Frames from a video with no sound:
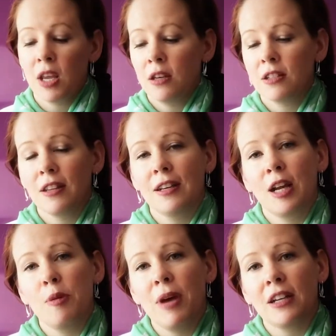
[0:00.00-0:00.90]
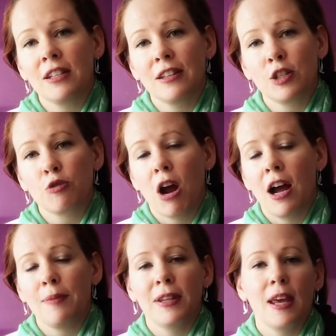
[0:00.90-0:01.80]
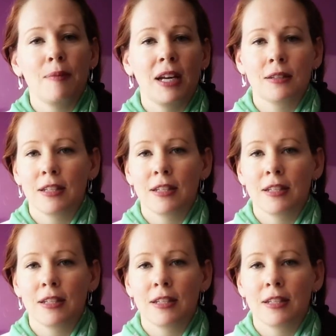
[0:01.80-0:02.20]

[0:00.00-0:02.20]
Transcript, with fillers: So they'd come back to the tribe and they might